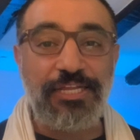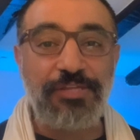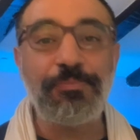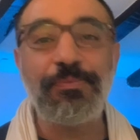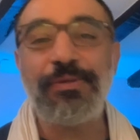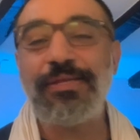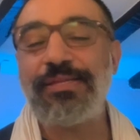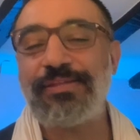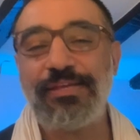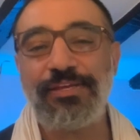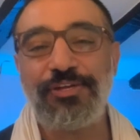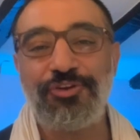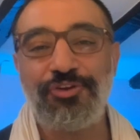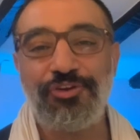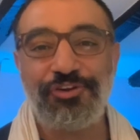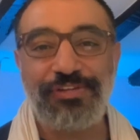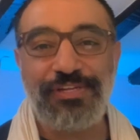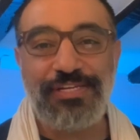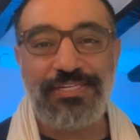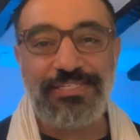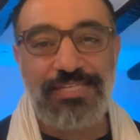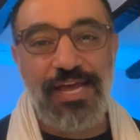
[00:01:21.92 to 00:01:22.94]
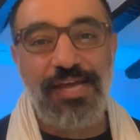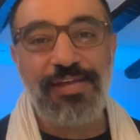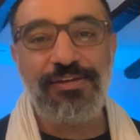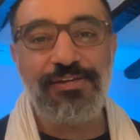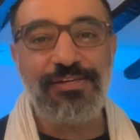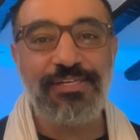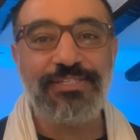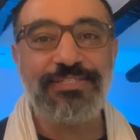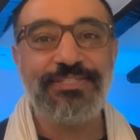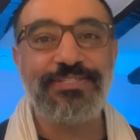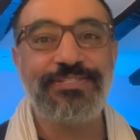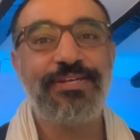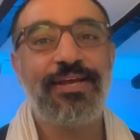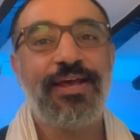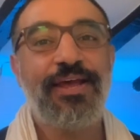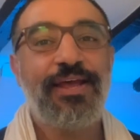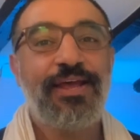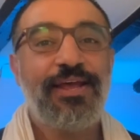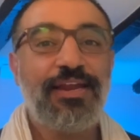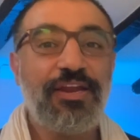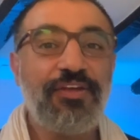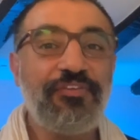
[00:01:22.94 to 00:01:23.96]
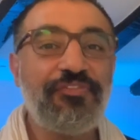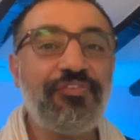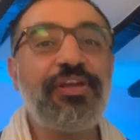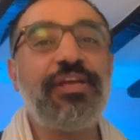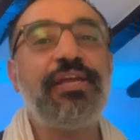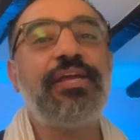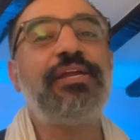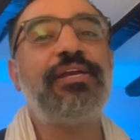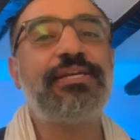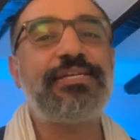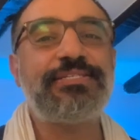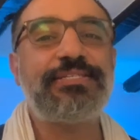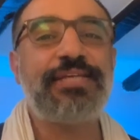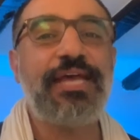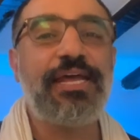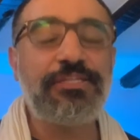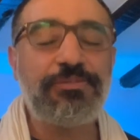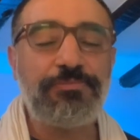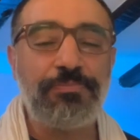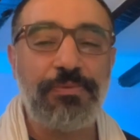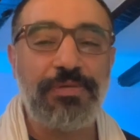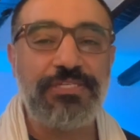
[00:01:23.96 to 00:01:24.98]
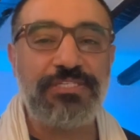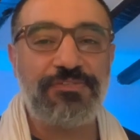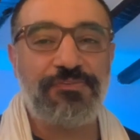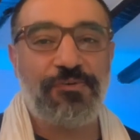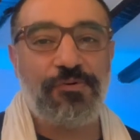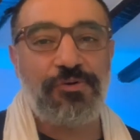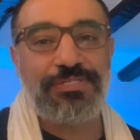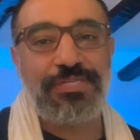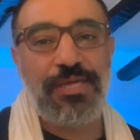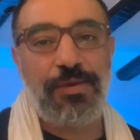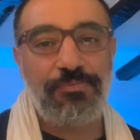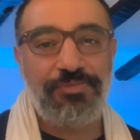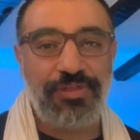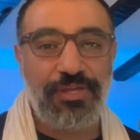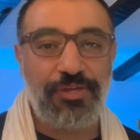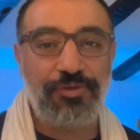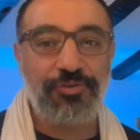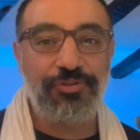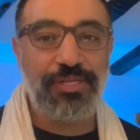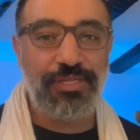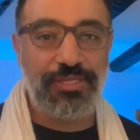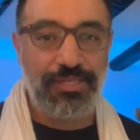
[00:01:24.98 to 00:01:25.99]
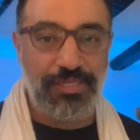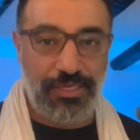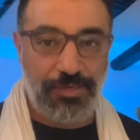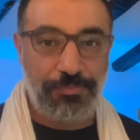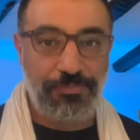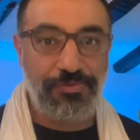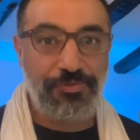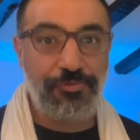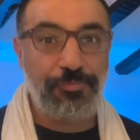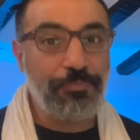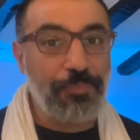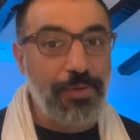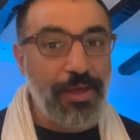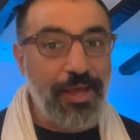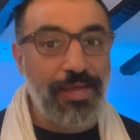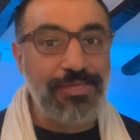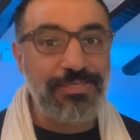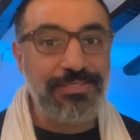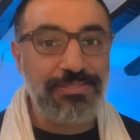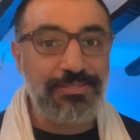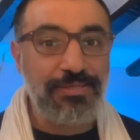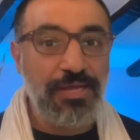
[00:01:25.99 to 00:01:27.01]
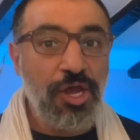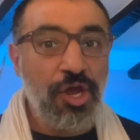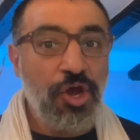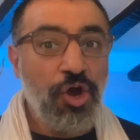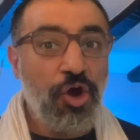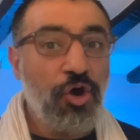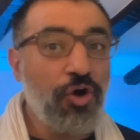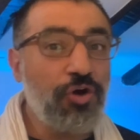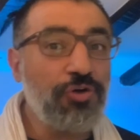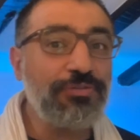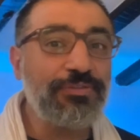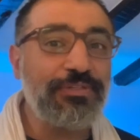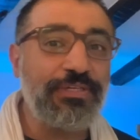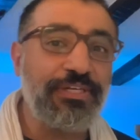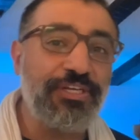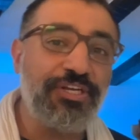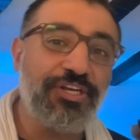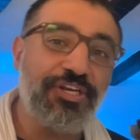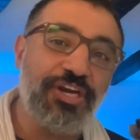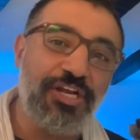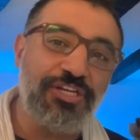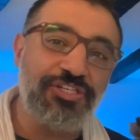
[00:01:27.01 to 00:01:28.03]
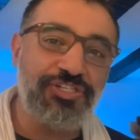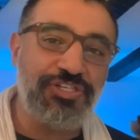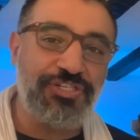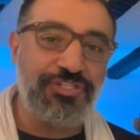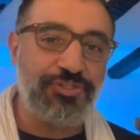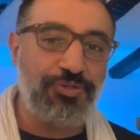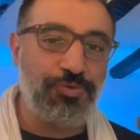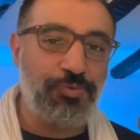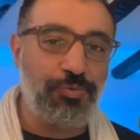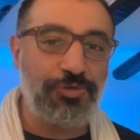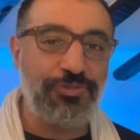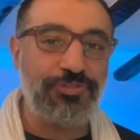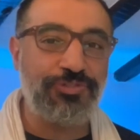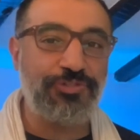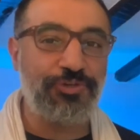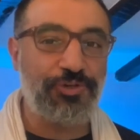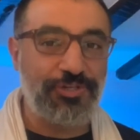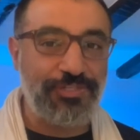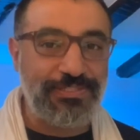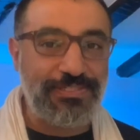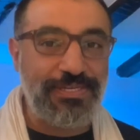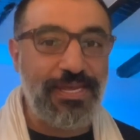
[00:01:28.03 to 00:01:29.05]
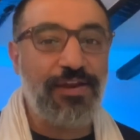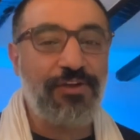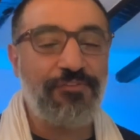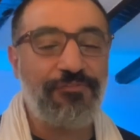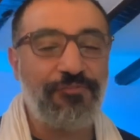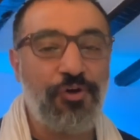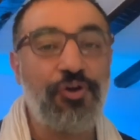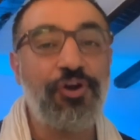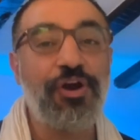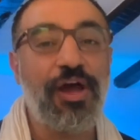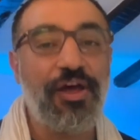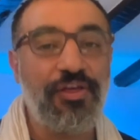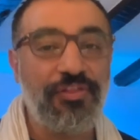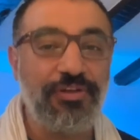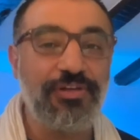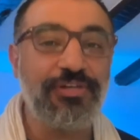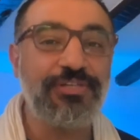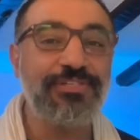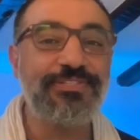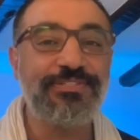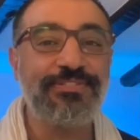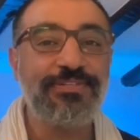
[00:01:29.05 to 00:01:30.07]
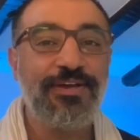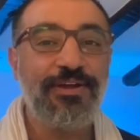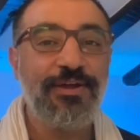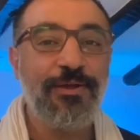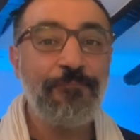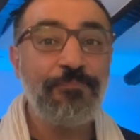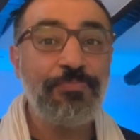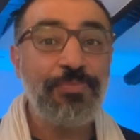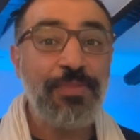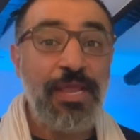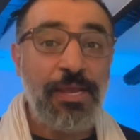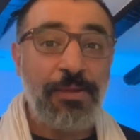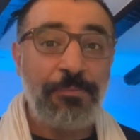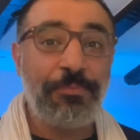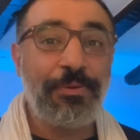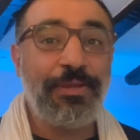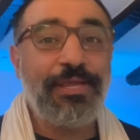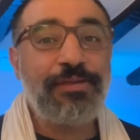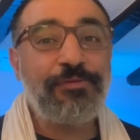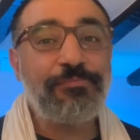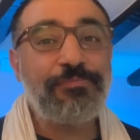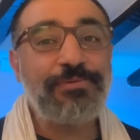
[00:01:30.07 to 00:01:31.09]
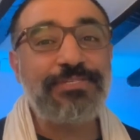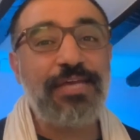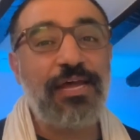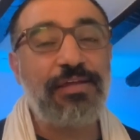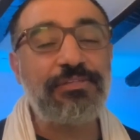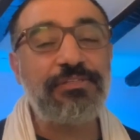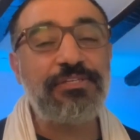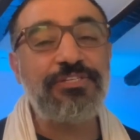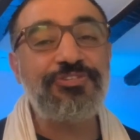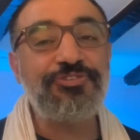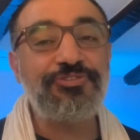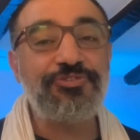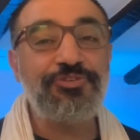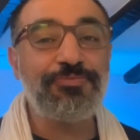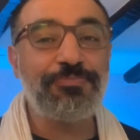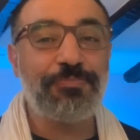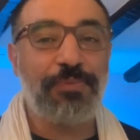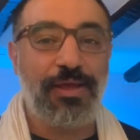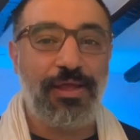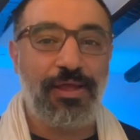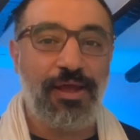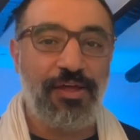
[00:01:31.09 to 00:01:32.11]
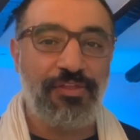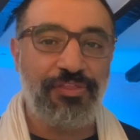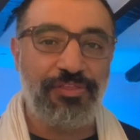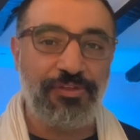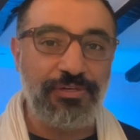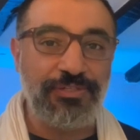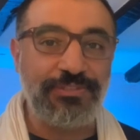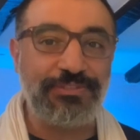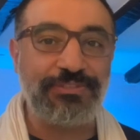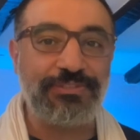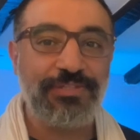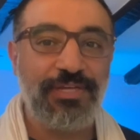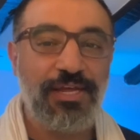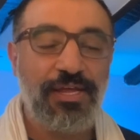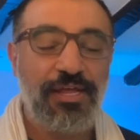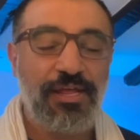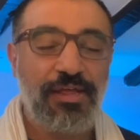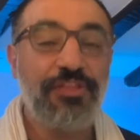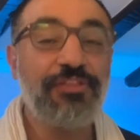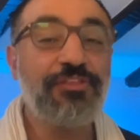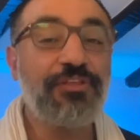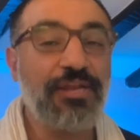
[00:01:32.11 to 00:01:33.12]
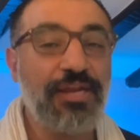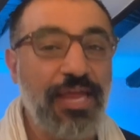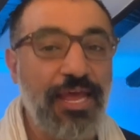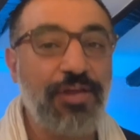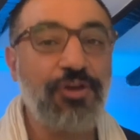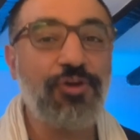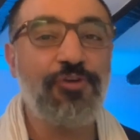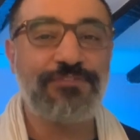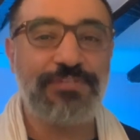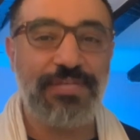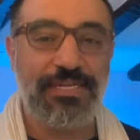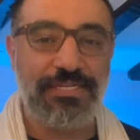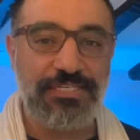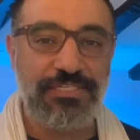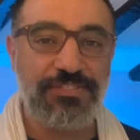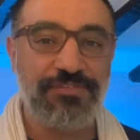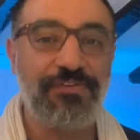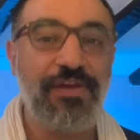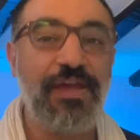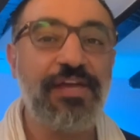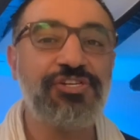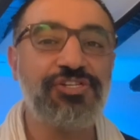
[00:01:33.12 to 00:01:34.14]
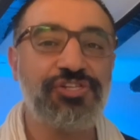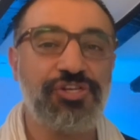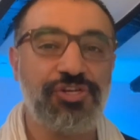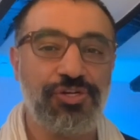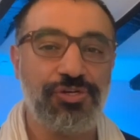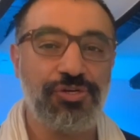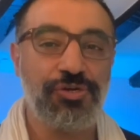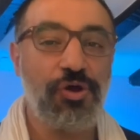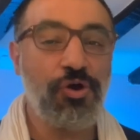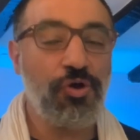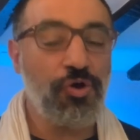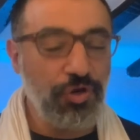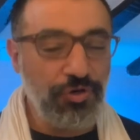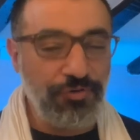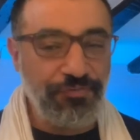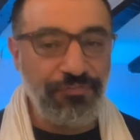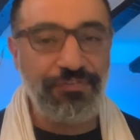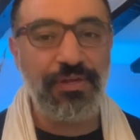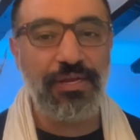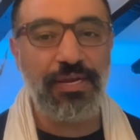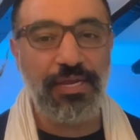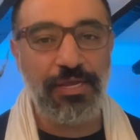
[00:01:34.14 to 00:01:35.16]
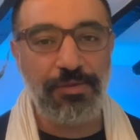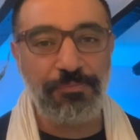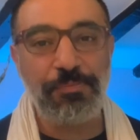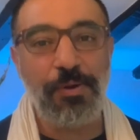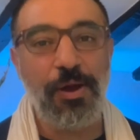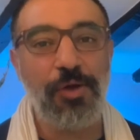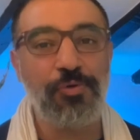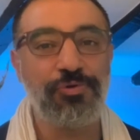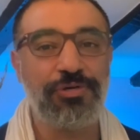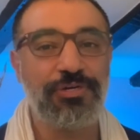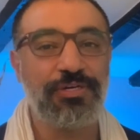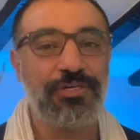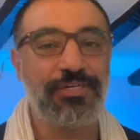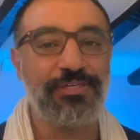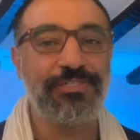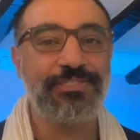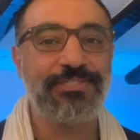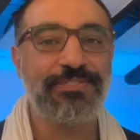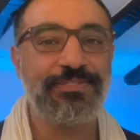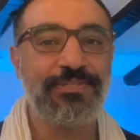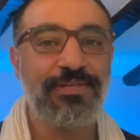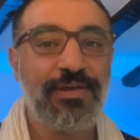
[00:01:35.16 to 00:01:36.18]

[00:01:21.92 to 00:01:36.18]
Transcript: meeting your desires, living in resentments for something you did in the past, holding grudges towards yourself or others, being misunderstood by others, the lack of satisfaction or feeling powerless,